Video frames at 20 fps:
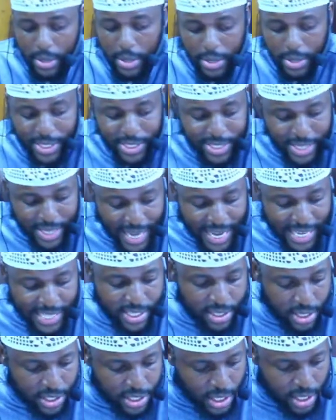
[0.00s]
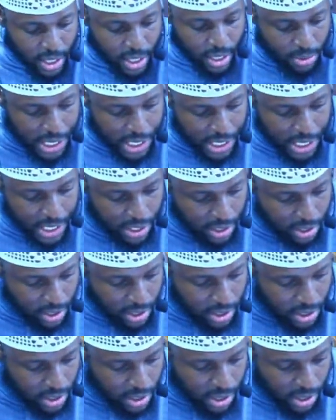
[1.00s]
To add to this, ikhwani,
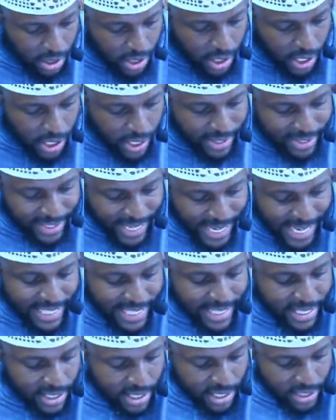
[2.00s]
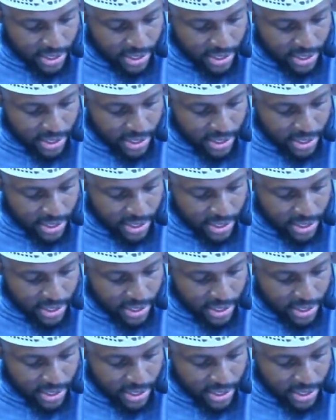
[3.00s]
okay, to add to this,